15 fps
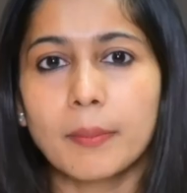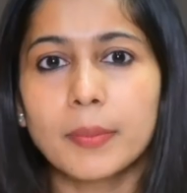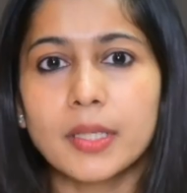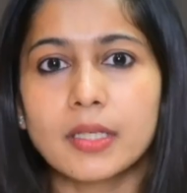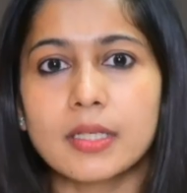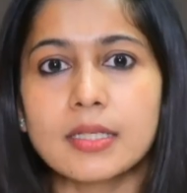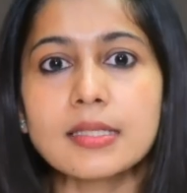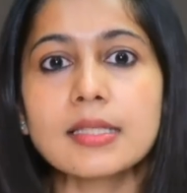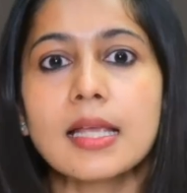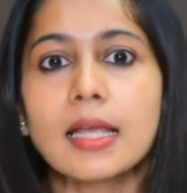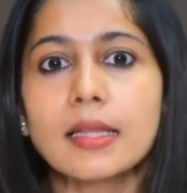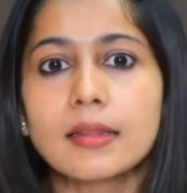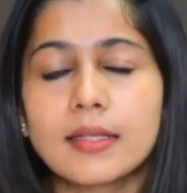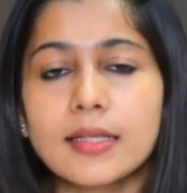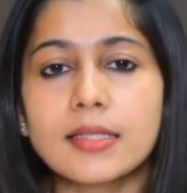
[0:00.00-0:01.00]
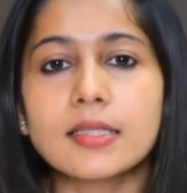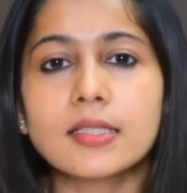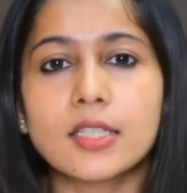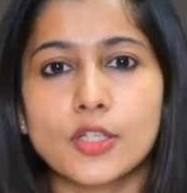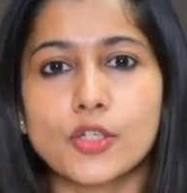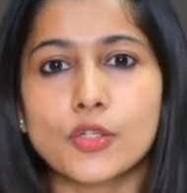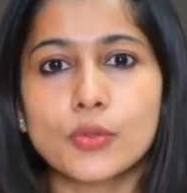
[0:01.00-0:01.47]
because this
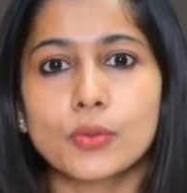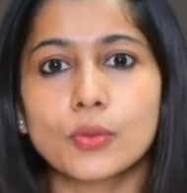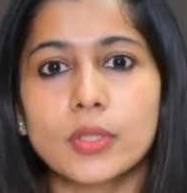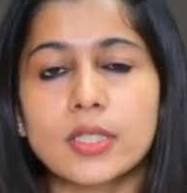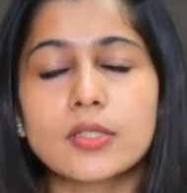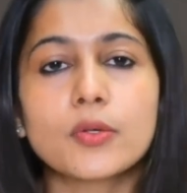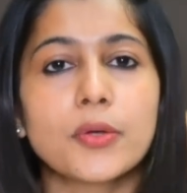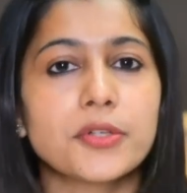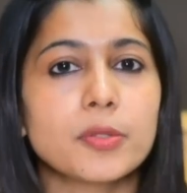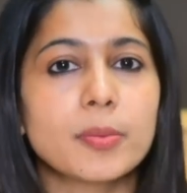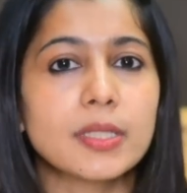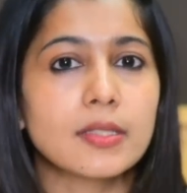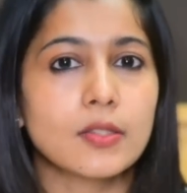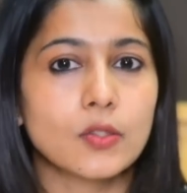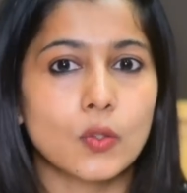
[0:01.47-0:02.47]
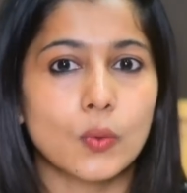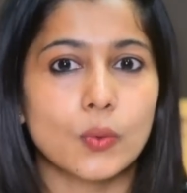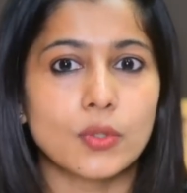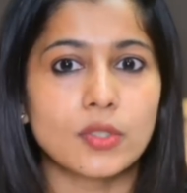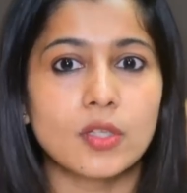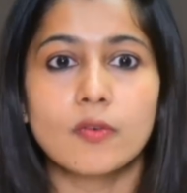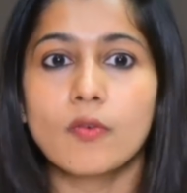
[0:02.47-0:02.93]
tissue is going to be the
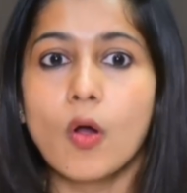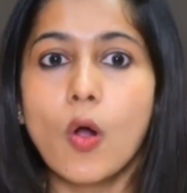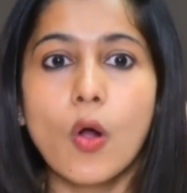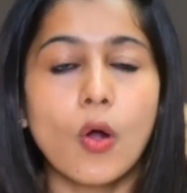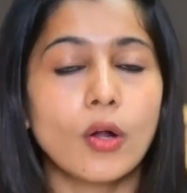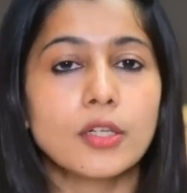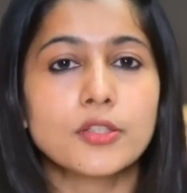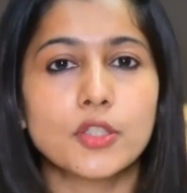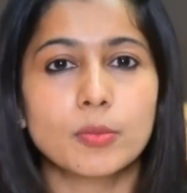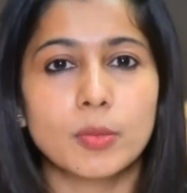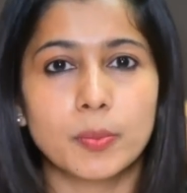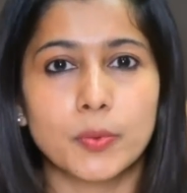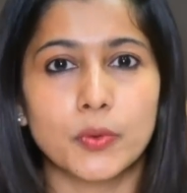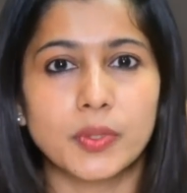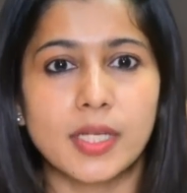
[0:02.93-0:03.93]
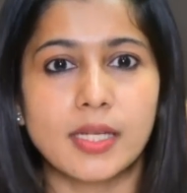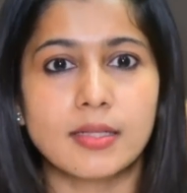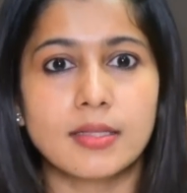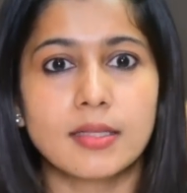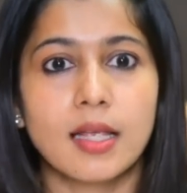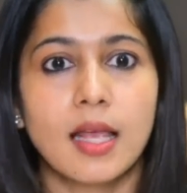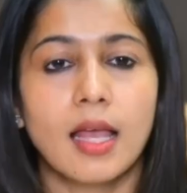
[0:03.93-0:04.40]
source of all tumor
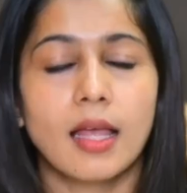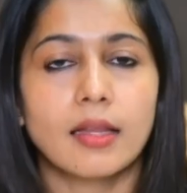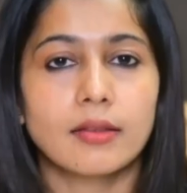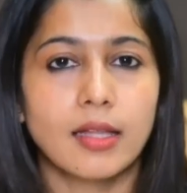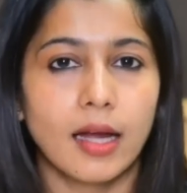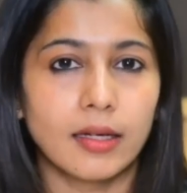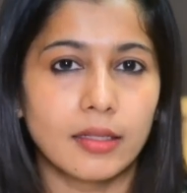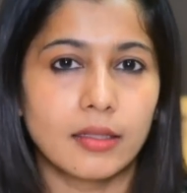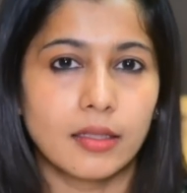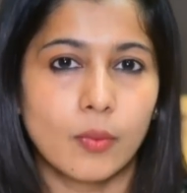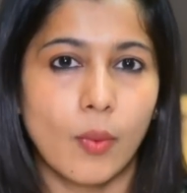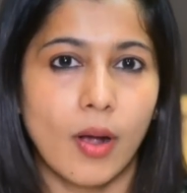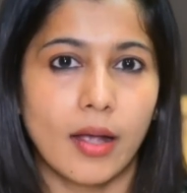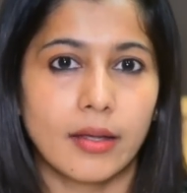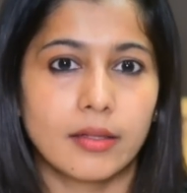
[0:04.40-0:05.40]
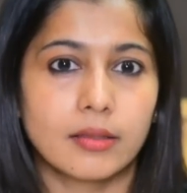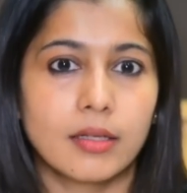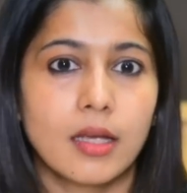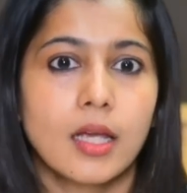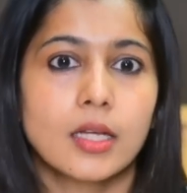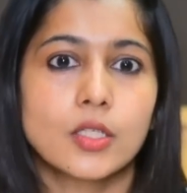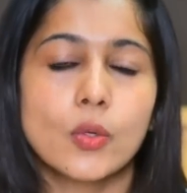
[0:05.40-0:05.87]
proteins that are required
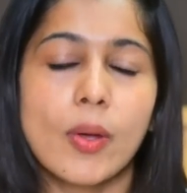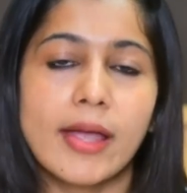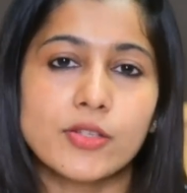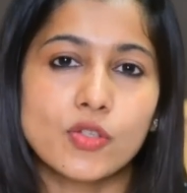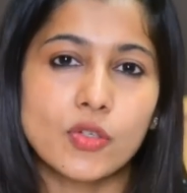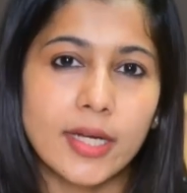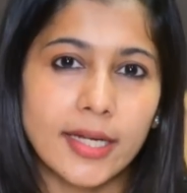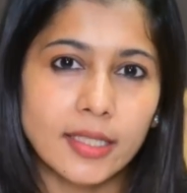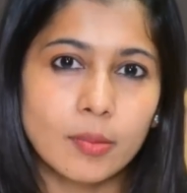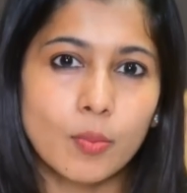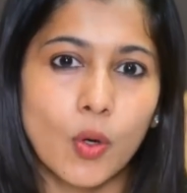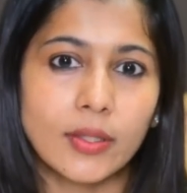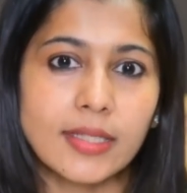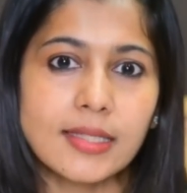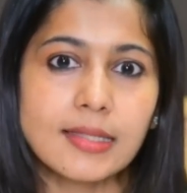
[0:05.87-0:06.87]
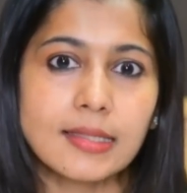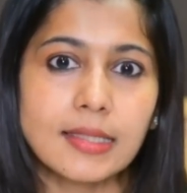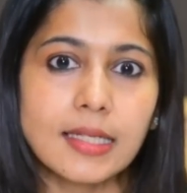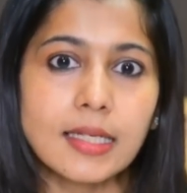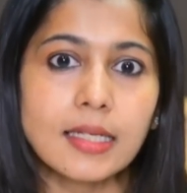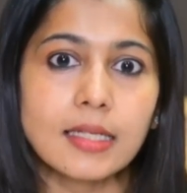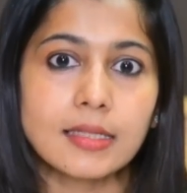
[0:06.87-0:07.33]
to educate the body's
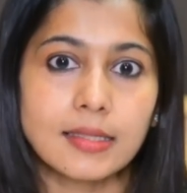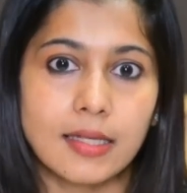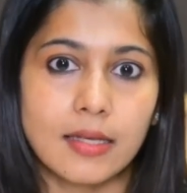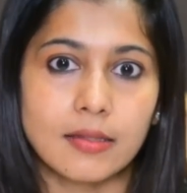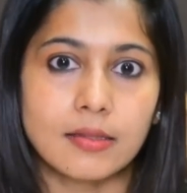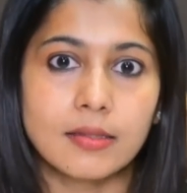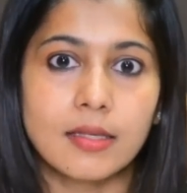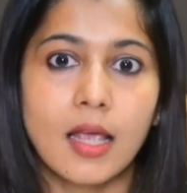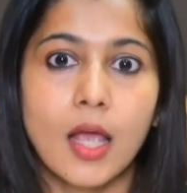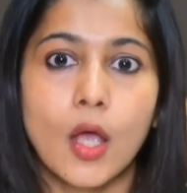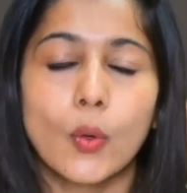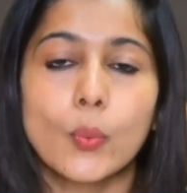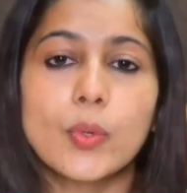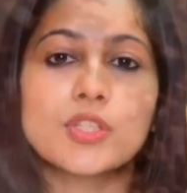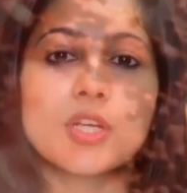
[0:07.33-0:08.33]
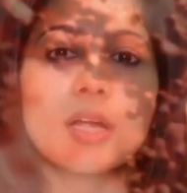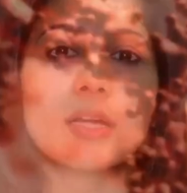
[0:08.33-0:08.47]
T cells, which